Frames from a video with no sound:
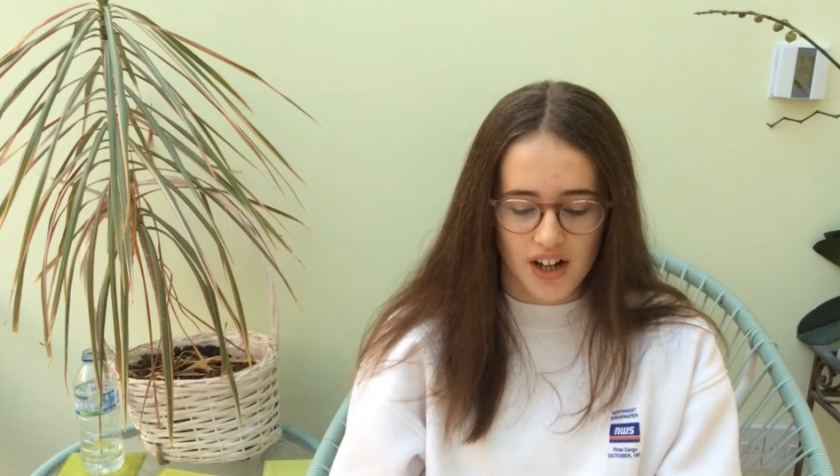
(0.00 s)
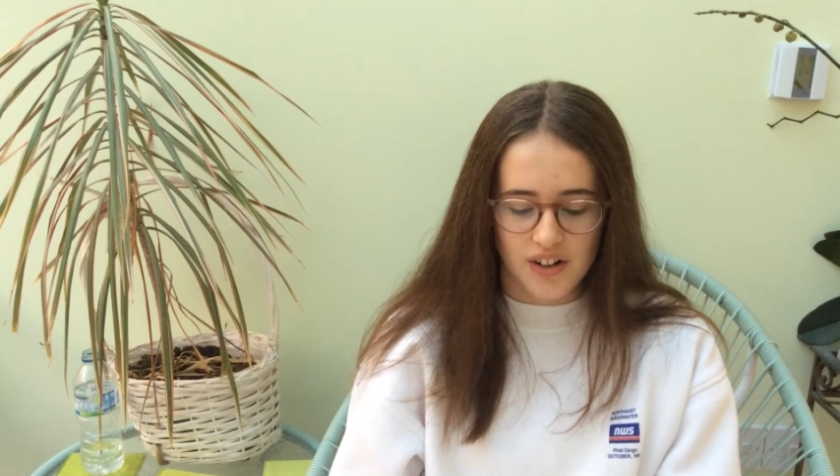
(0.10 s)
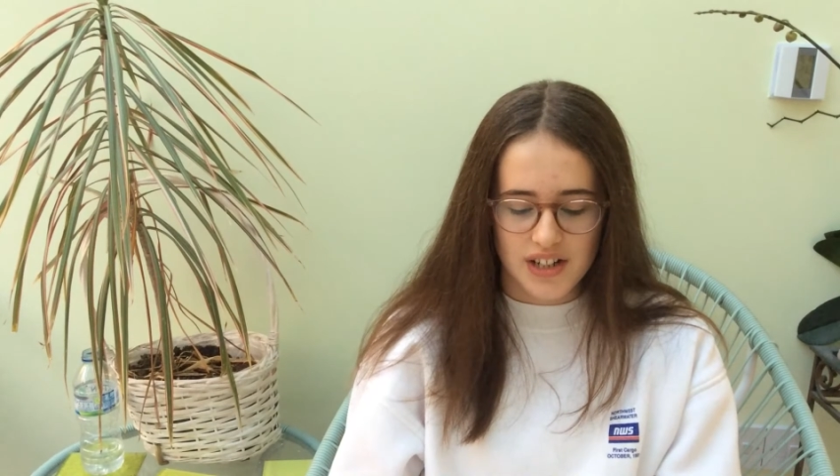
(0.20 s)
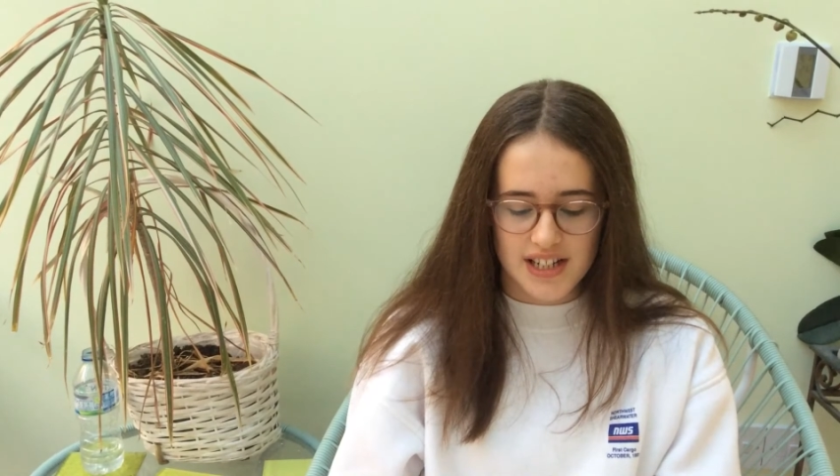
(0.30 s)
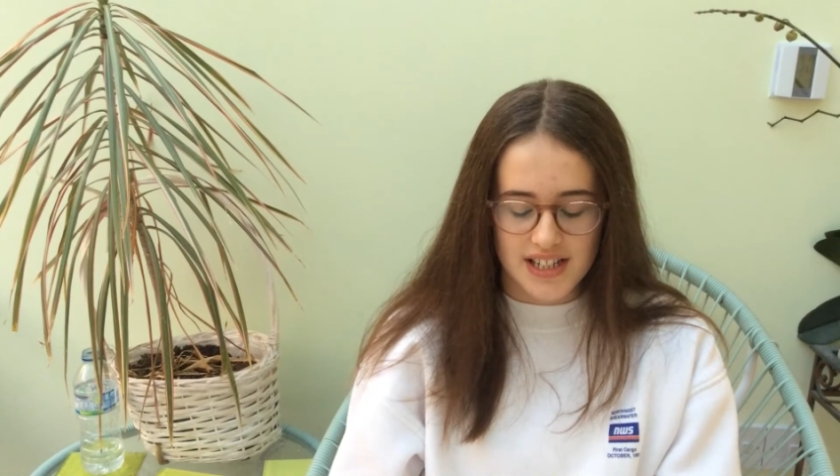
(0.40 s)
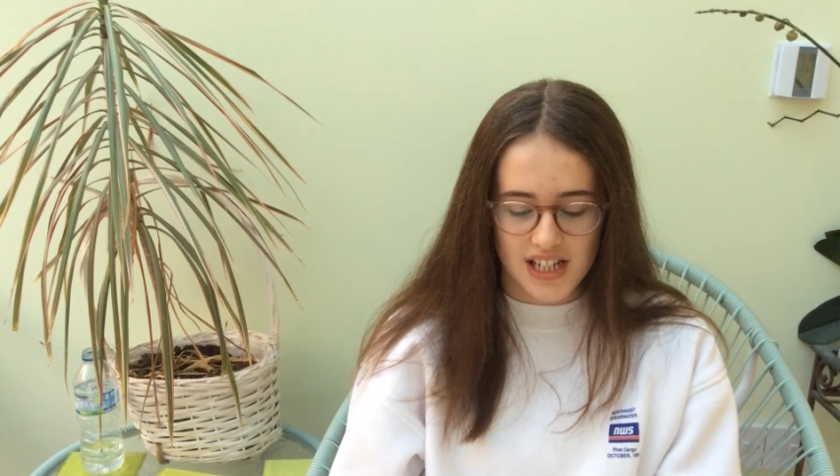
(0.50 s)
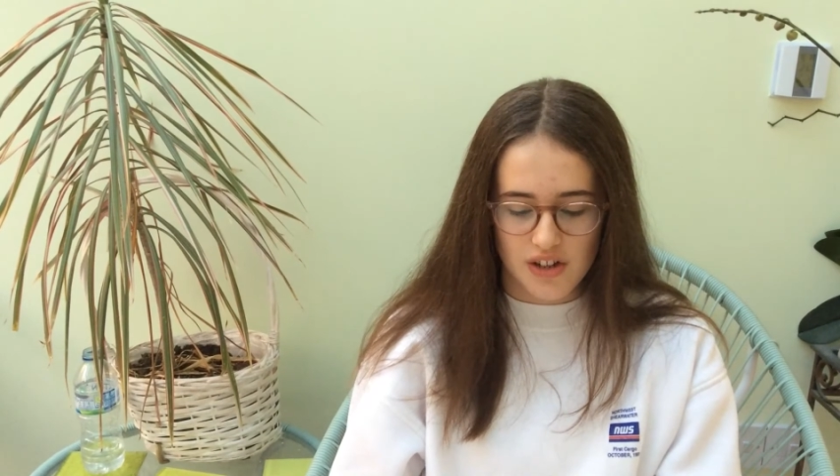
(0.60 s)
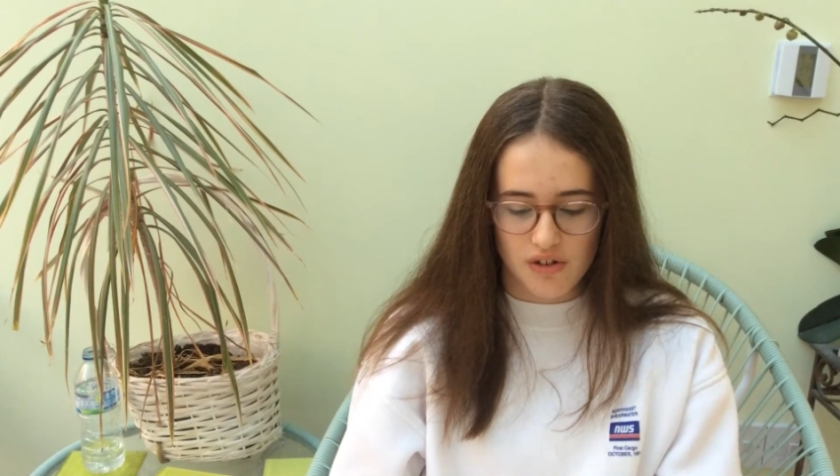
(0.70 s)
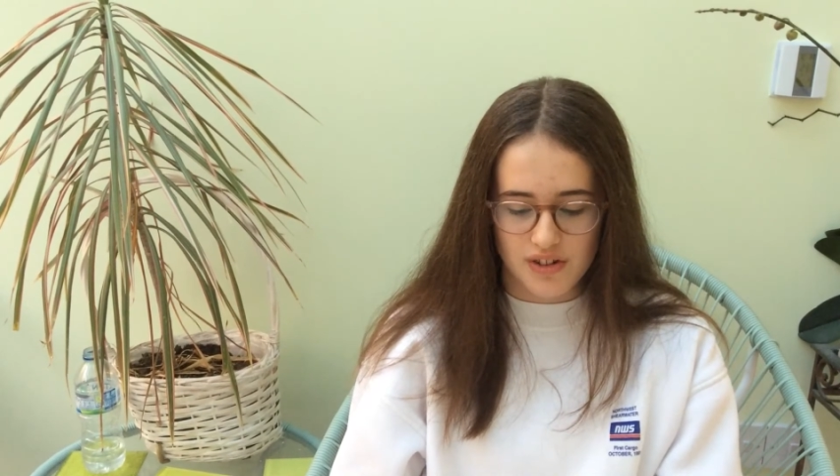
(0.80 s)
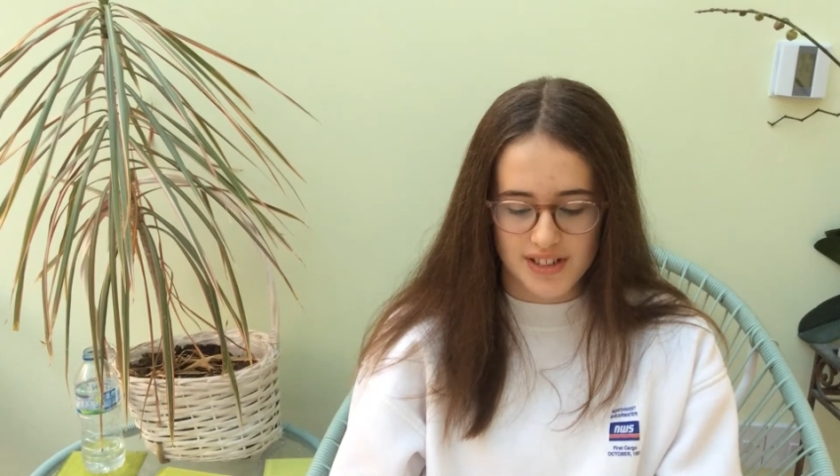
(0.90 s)
O, continue
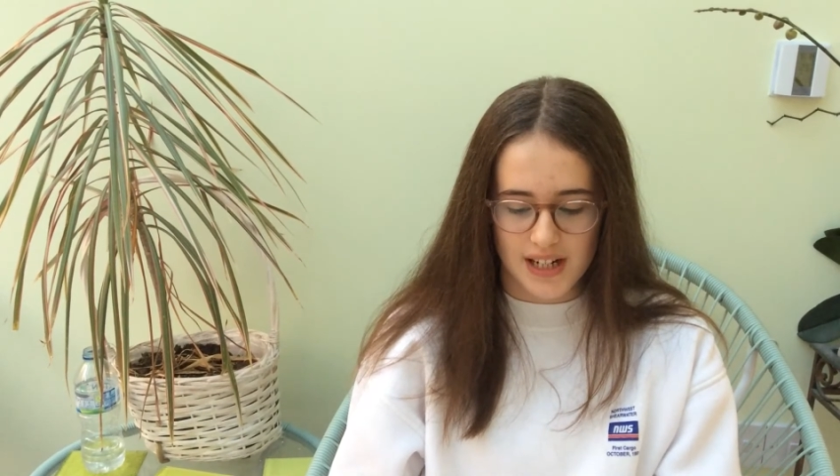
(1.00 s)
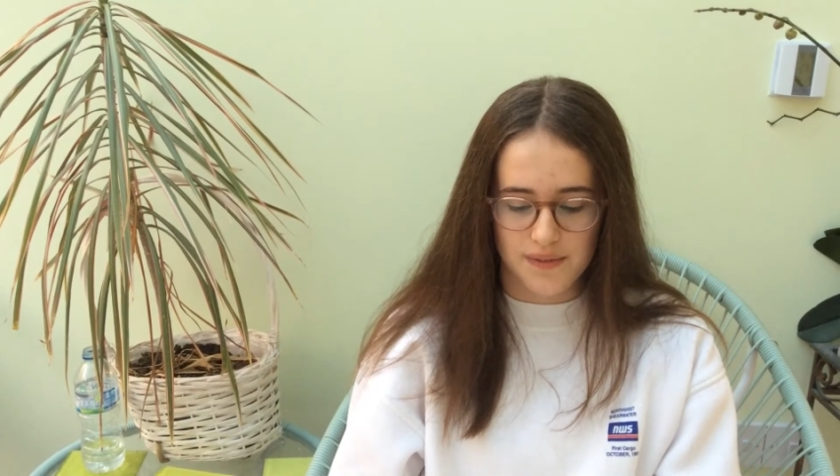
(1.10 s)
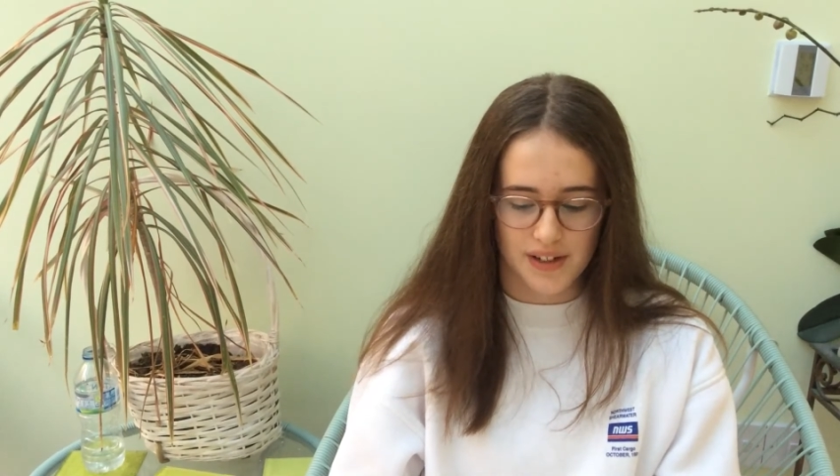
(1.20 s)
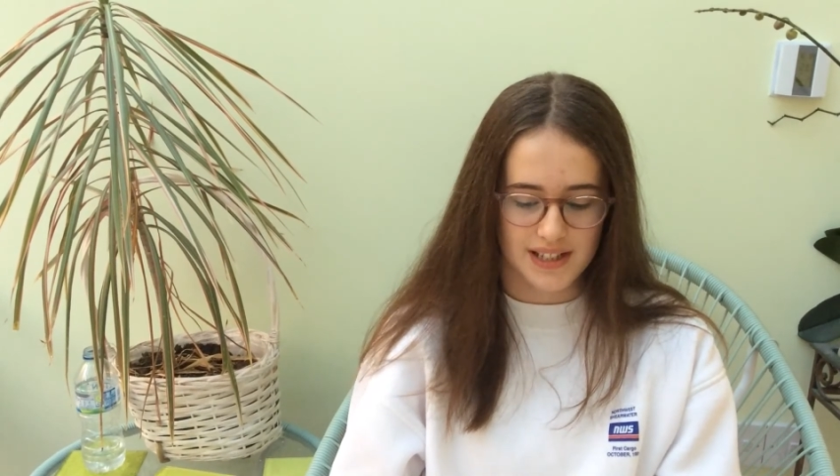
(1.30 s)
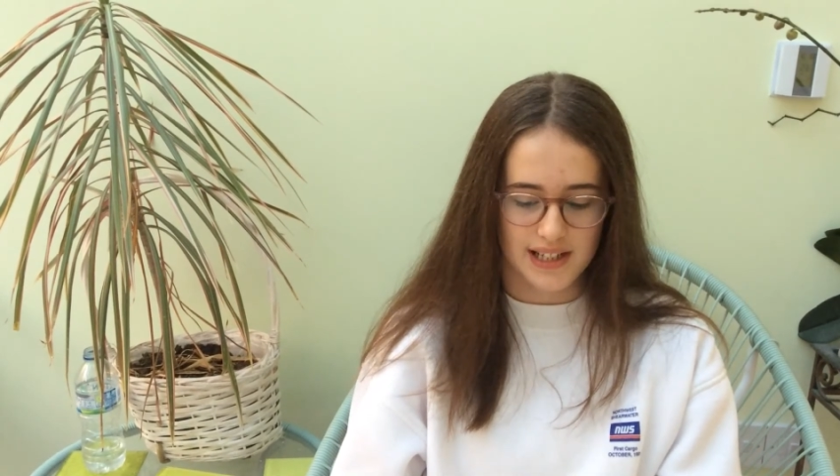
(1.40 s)
your steadfast